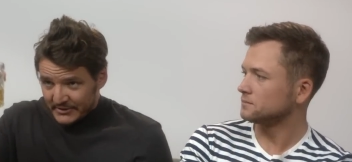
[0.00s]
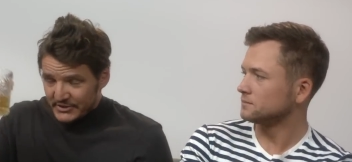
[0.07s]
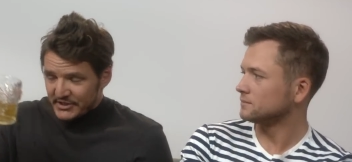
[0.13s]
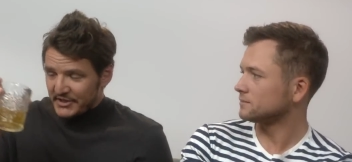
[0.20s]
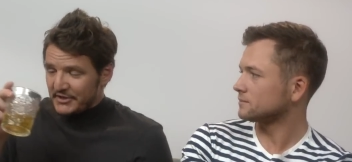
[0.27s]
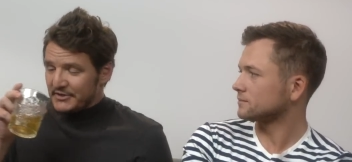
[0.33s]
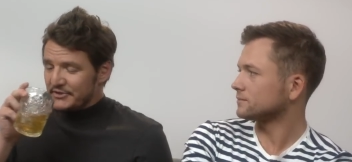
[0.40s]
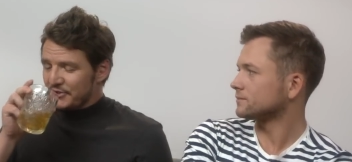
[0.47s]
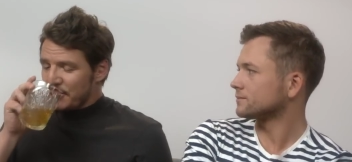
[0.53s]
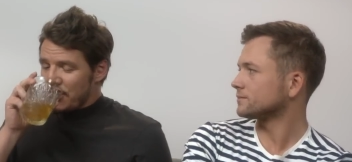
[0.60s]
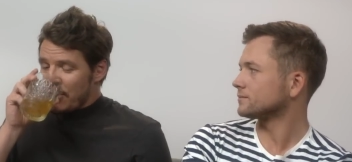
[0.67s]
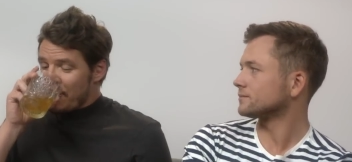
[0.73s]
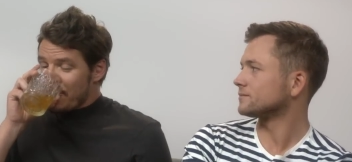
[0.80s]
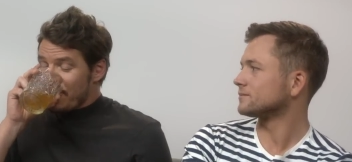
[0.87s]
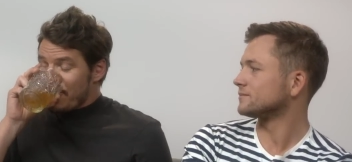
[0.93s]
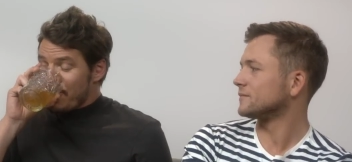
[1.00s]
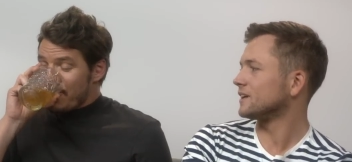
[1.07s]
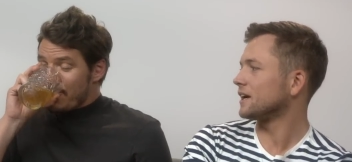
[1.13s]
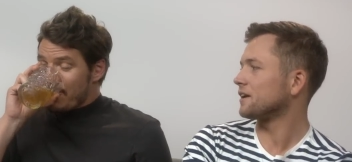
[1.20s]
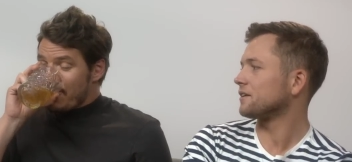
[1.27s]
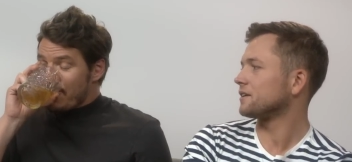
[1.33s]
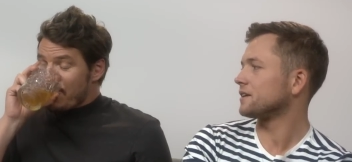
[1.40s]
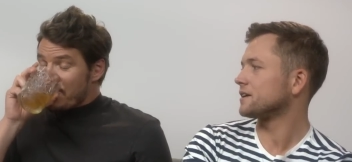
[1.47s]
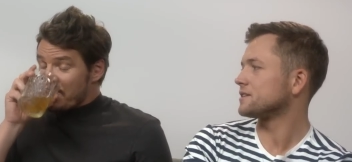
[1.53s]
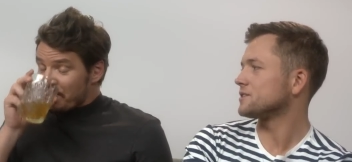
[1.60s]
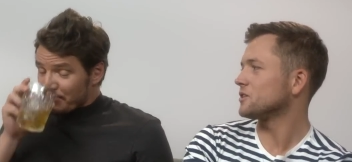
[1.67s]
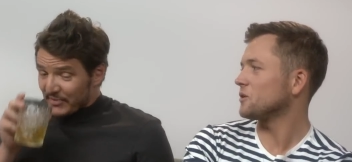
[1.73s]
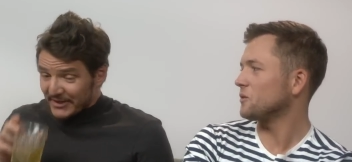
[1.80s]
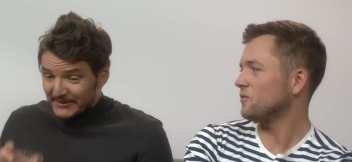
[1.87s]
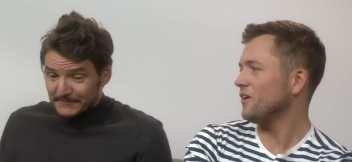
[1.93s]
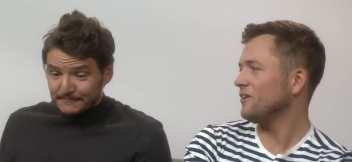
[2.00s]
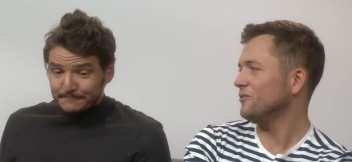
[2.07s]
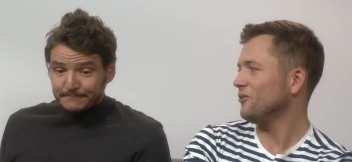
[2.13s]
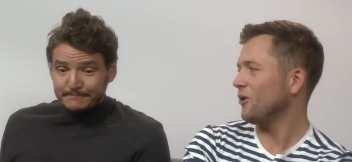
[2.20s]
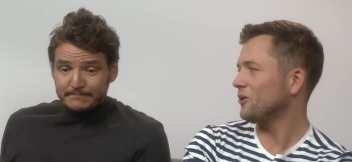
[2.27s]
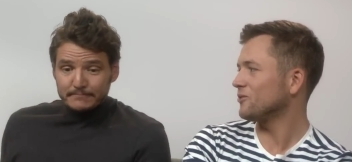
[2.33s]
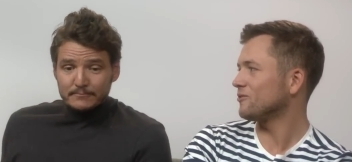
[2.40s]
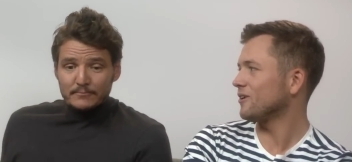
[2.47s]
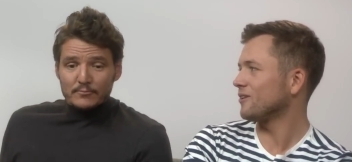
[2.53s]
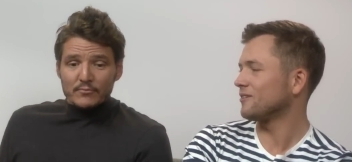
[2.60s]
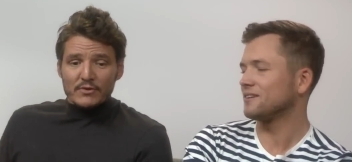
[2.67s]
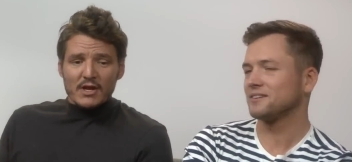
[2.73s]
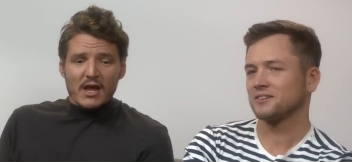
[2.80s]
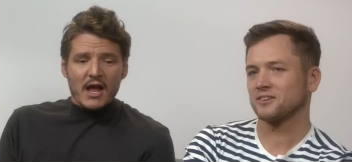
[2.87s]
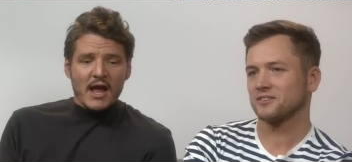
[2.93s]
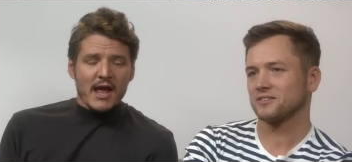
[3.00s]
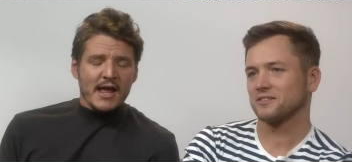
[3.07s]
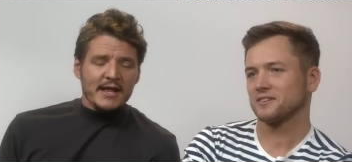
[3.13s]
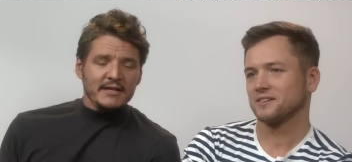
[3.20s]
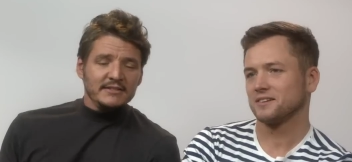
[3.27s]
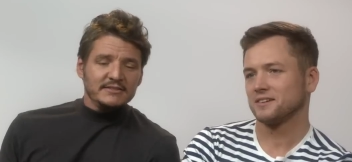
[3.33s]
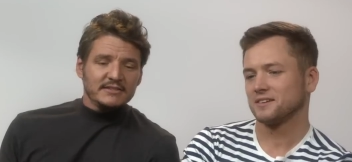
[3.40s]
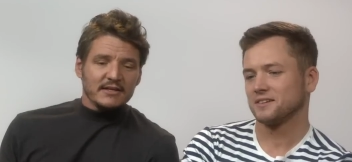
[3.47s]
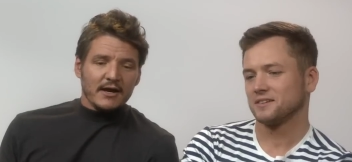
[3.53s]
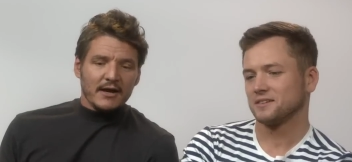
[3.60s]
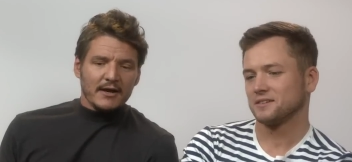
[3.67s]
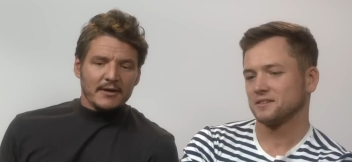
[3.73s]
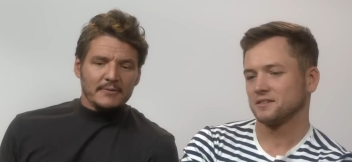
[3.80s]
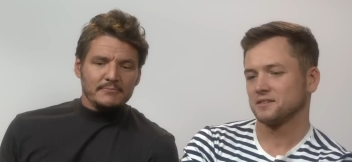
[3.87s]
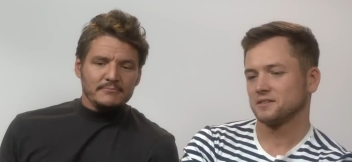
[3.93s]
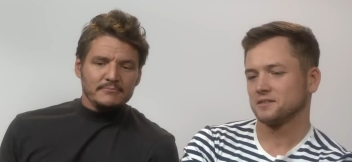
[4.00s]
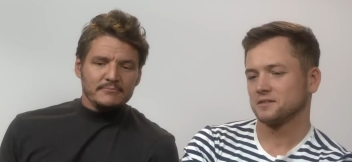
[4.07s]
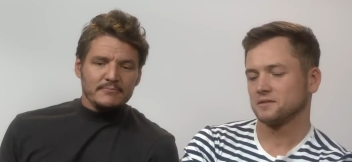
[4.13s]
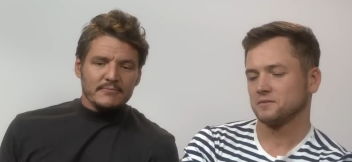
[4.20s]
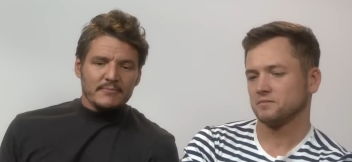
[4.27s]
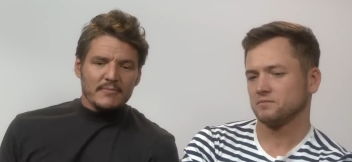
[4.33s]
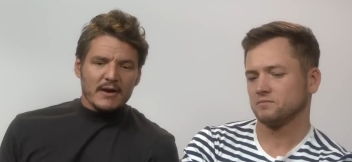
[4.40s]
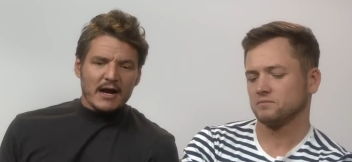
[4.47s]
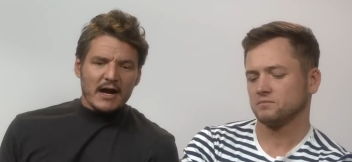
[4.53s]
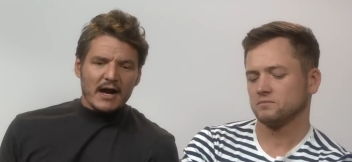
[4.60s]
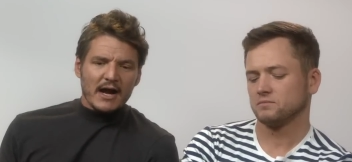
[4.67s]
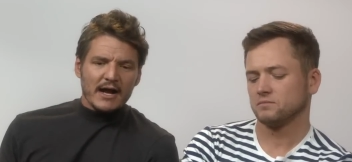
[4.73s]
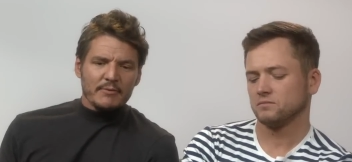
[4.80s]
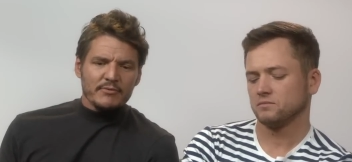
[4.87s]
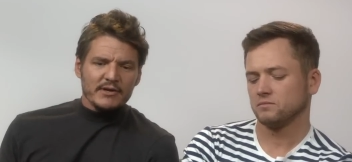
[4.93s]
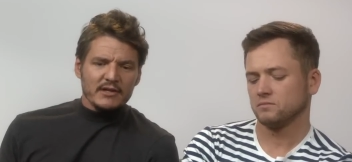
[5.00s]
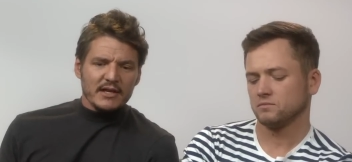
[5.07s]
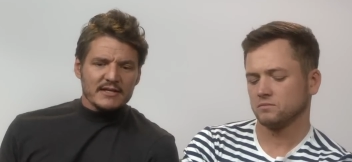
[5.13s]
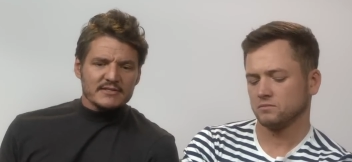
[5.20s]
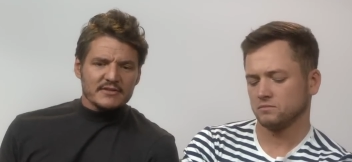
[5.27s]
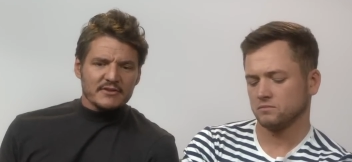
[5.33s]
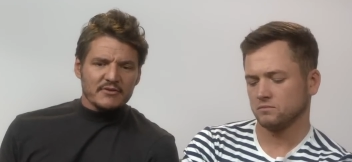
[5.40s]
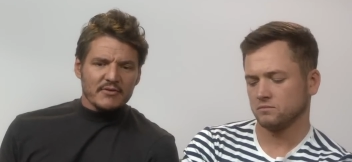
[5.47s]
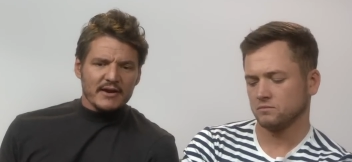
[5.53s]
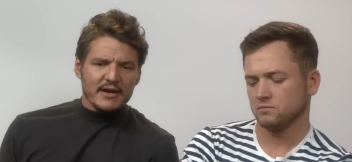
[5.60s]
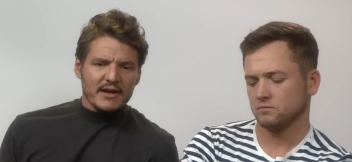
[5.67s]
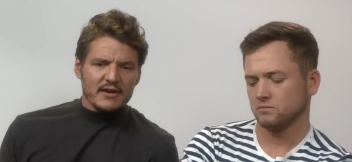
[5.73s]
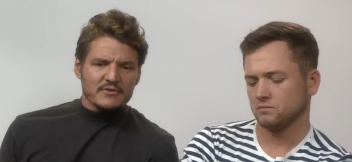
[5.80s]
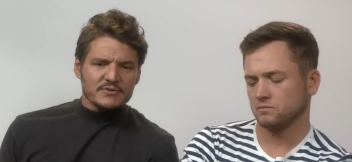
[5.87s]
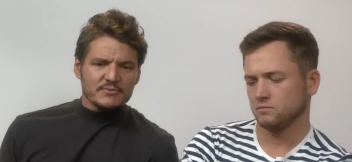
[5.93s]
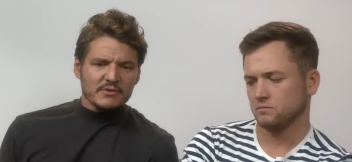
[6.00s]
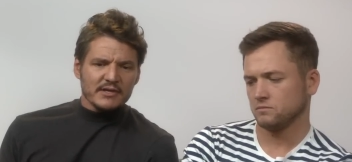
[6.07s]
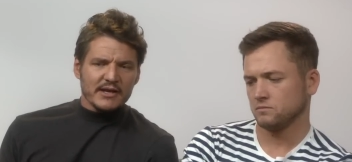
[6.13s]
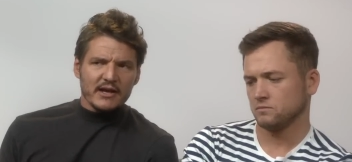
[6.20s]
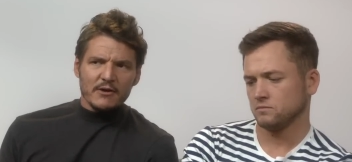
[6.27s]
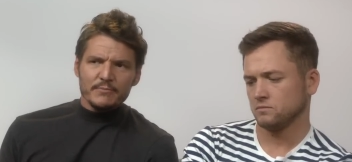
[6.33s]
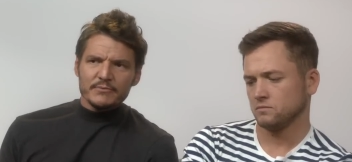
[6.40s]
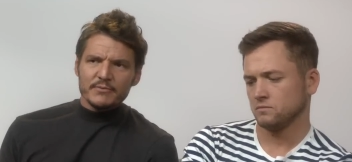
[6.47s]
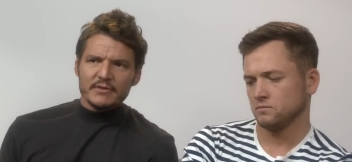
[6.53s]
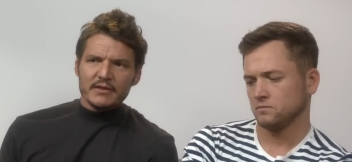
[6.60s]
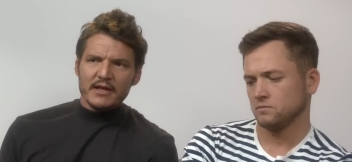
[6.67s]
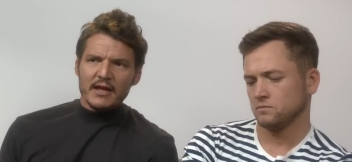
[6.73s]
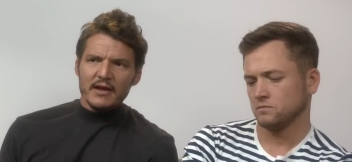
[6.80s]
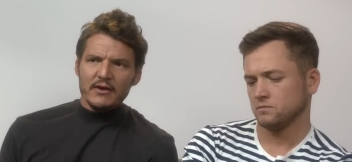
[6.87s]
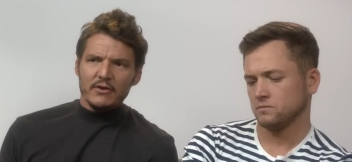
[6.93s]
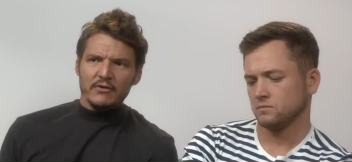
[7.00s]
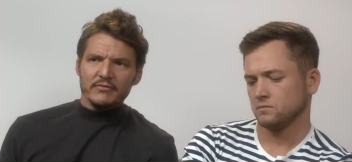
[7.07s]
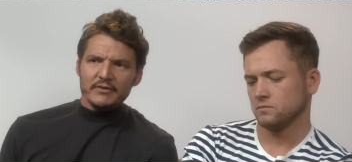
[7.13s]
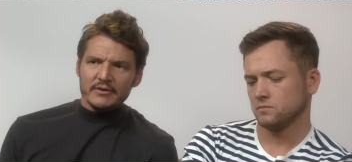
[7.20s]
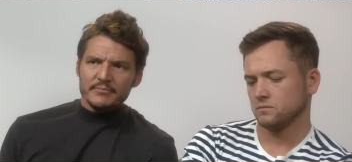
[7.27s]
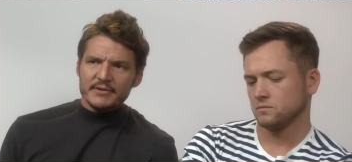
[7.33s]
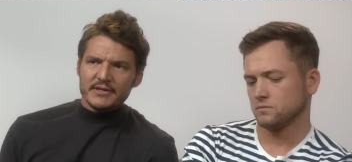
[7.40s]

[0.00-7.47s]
Speaker 1: Cheers. Look at that. Very nice.
Speaker 2: You're very rock and roll, aren't you? And
Speaker 1: um, I realized that the Greyhounds really helped with the hangover